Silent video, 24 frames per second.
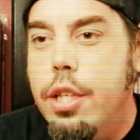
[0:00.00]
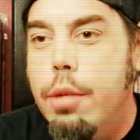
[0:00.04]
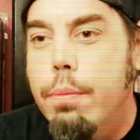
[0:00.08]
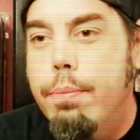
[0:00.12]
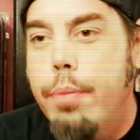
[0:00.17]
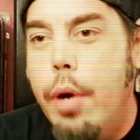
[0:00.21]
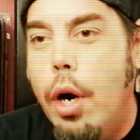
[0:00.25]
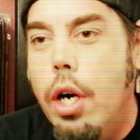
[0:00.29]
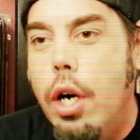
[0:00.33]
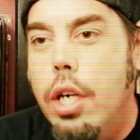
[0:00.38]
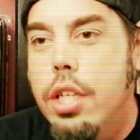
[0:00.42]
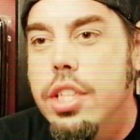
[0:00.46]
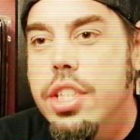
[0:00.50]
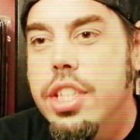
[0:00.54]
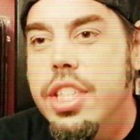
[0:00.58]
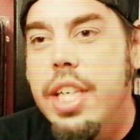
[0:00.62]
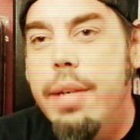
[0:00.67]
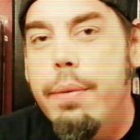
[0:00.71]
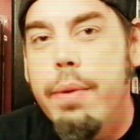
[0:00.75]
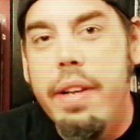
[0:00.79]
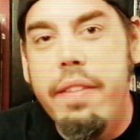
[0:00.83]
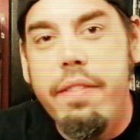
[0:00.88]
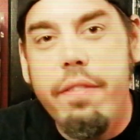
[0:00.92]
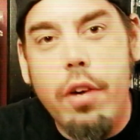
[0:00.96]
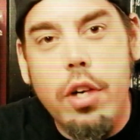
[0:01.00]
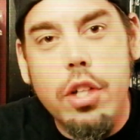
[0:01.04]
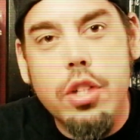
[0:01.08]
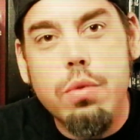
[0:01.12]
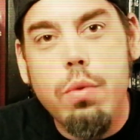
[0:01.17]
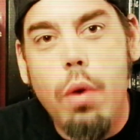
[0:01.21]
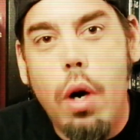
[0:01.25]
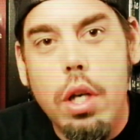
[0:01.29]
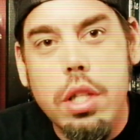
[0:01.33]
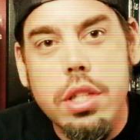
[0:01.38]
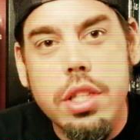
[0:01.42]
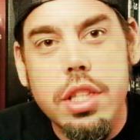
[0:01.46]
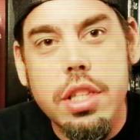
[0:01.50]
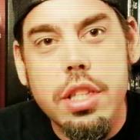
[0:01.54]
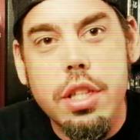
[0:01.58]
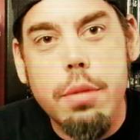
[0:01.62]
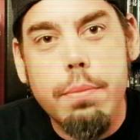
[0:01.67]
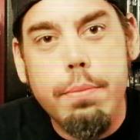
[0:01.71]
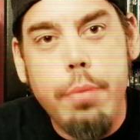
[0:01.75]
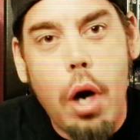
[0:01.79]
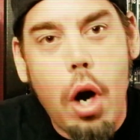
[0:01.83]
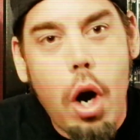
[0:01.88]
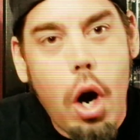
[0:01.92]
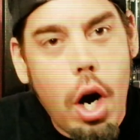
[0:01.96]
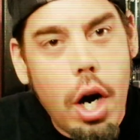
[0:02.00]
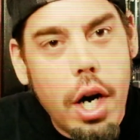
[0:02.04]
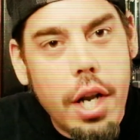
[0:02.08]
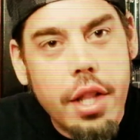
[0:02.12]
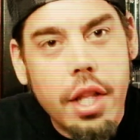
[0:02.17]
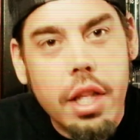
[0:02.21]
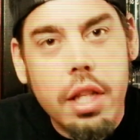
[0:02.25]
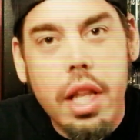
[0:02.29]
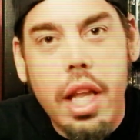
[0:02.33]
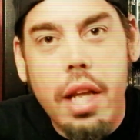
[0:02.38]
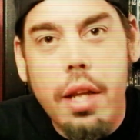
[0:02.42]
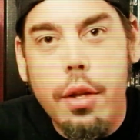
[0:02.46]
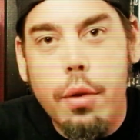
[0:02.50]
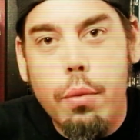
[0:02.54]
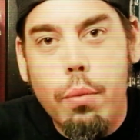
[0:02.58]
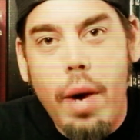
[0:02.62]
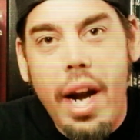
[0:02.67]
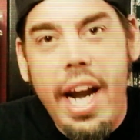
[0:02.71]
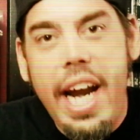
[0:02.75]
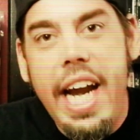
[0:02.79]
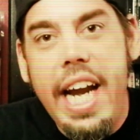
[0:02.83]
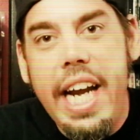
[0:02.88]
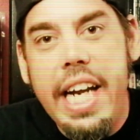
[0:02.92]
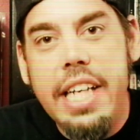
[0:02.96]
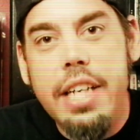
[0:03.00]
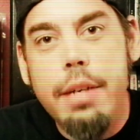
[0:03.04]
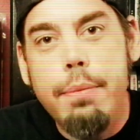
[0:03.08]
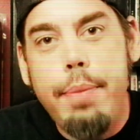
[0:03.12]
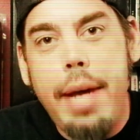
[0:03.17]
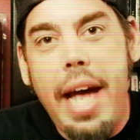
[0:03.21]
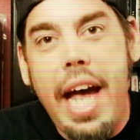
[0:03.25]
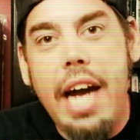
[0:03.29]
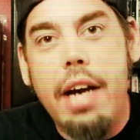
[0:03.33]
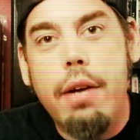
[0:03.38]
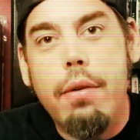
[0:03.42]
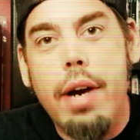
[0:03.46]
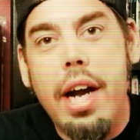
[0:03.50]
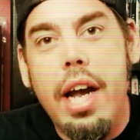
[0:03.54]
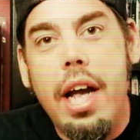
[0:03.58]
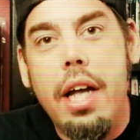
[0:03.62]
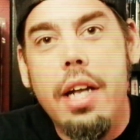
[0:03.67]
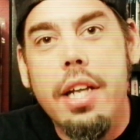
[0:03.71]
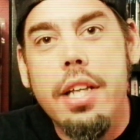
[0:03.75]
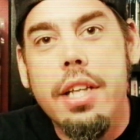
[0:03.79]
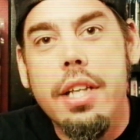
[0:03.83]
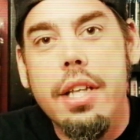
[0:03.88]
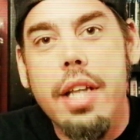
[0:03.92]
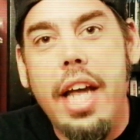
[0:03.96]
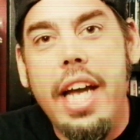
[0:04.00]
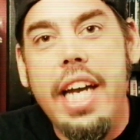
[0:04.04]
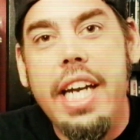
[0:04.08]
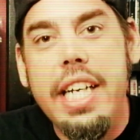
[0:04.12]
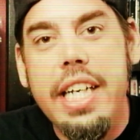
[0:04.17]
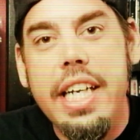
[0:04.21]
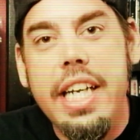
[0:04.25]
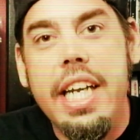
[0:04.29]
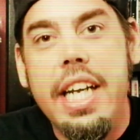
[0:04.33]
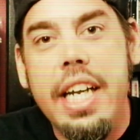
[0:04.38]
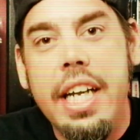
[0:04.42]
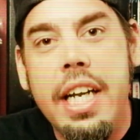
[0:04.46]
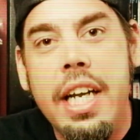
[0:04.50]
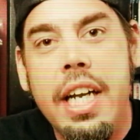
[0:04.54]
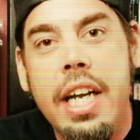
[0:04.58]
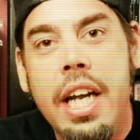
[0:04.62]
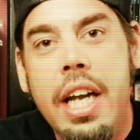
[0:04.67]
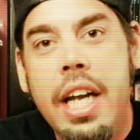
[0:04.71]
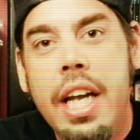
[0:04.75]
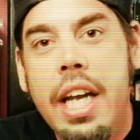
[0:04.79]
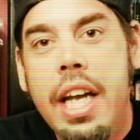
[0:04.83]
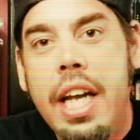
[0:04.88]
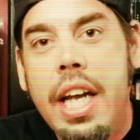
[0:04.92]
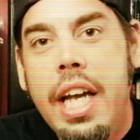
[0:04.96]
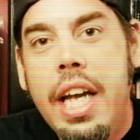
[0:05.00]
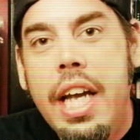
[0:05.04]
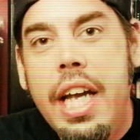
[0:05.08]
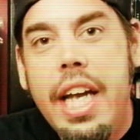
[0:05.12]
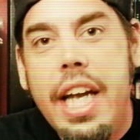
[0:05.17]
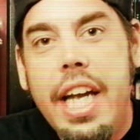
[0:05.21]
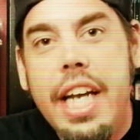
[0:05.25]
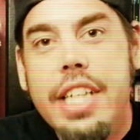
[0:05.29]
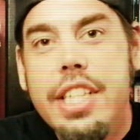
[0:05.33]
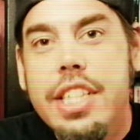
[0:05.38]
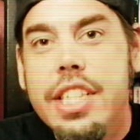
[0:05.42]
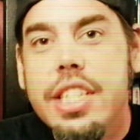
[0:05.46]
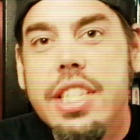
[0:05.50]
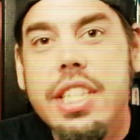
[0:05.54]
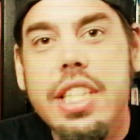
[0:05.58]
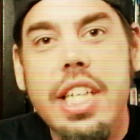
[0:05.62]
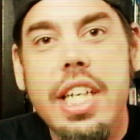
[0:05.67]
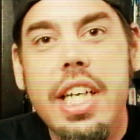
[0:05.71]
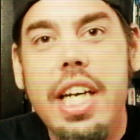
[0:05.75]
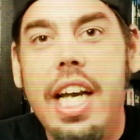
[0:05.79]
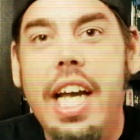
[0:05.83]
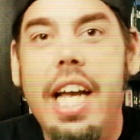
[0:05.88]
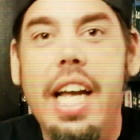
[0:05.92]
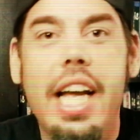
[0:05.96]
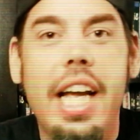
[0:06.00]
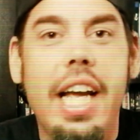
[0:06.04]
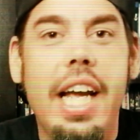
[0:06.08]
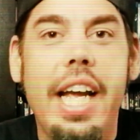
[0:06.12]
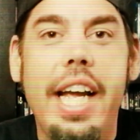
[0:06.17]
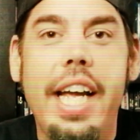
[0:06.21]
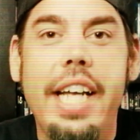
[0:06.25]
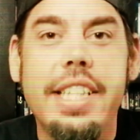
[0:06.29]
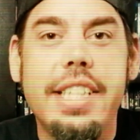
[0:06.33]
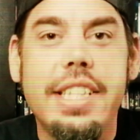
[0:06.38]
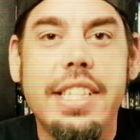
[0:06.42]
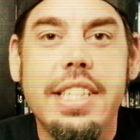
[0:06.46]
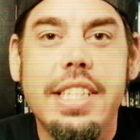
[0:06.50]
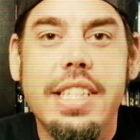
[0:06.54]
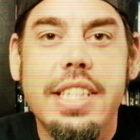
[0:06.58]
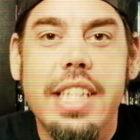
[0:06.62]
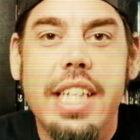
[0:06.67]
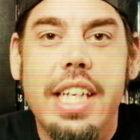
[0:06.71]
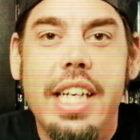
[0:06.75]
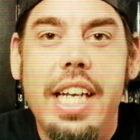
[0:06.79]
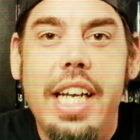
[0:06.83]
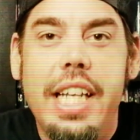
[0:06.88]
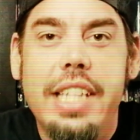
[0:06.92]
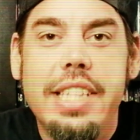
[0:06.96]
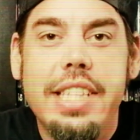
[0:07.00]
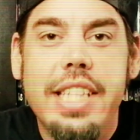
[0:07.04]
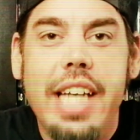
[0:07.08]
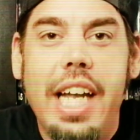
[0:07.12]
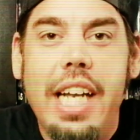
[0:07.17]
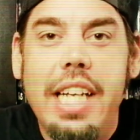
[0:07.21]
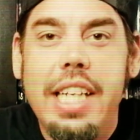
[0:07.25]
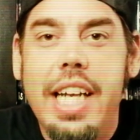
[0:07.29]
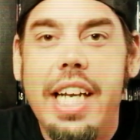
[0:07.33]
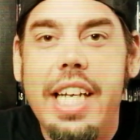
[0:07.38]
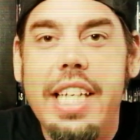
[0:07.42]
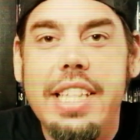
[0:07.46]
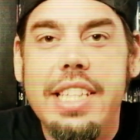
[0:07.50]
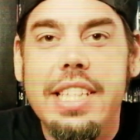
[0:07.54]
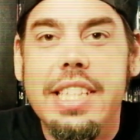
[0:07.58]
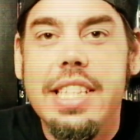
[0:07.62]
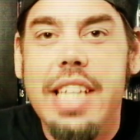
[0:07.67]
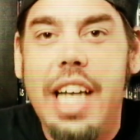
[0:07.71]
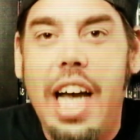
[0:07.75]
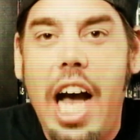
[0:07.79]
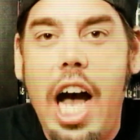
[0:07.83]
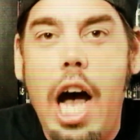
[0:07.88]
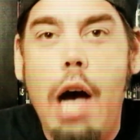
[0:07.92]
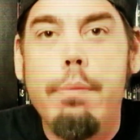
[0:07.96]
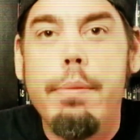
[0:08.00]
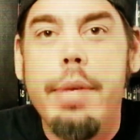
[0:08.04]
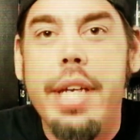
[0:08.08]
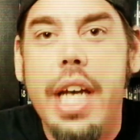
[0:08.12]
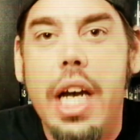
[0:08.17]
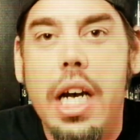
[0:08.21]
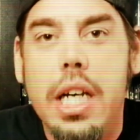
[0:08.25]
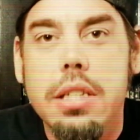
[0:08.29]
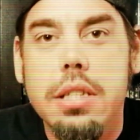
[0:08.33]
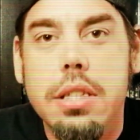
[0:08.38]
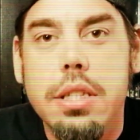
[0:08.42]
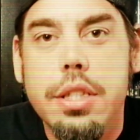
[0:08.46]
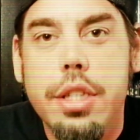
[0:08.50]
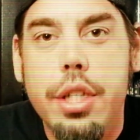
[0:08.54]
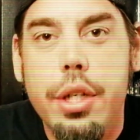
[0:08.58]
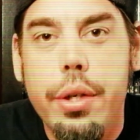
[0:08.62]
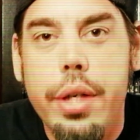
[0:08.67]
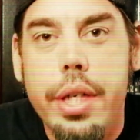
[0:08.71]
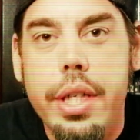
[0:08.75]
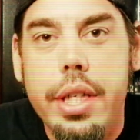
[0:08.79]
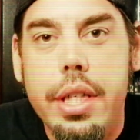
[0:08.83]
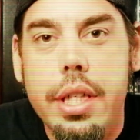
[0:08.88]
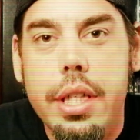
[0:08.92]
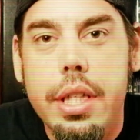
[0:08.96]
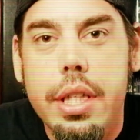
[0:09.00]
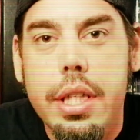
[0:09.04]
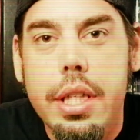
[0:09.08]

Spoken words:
in the barn scene, when he first walks into the barn, and the rain in the background and the lightning. And just, it's got a nice ambiance to it.